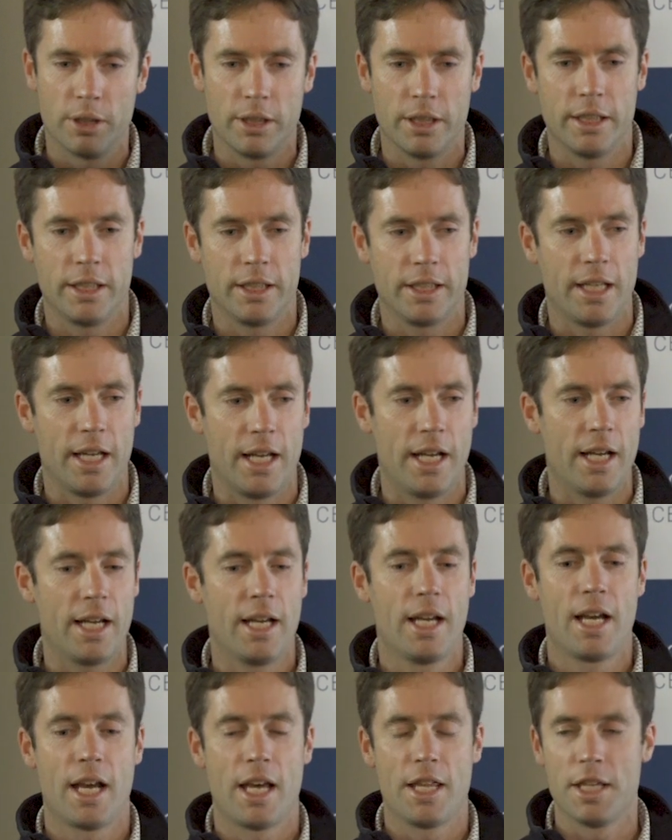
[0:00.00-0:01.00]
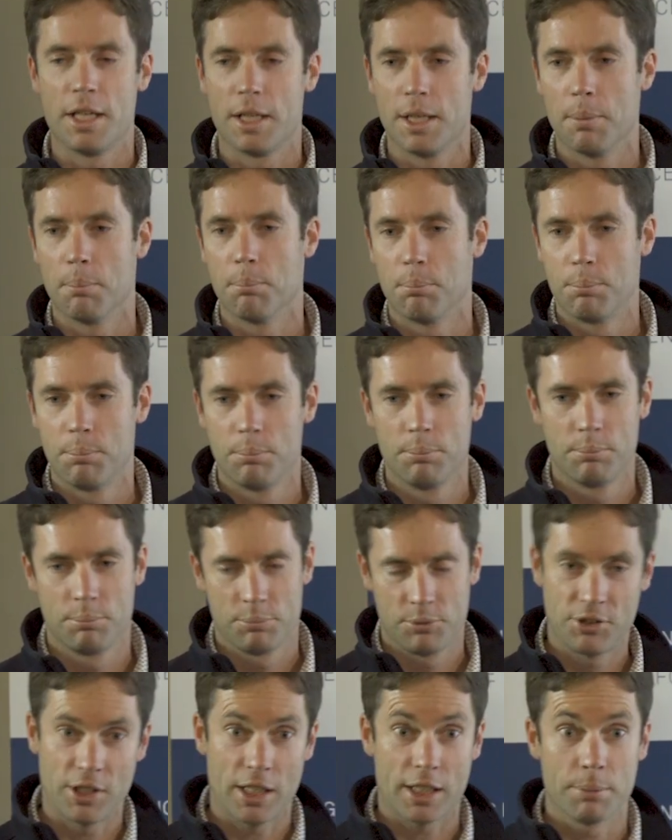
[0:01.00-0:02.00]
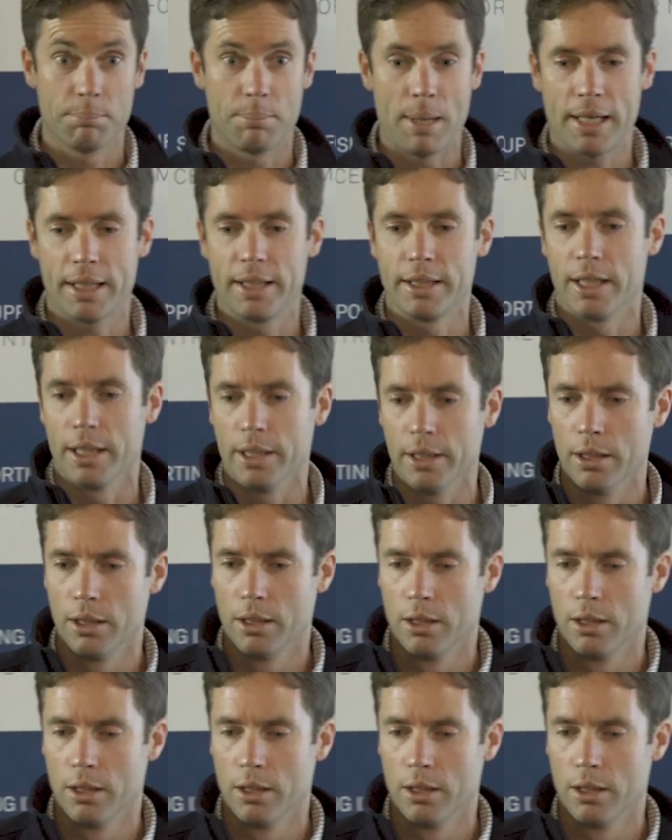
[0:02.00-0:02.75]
it into the air and then suck it back again.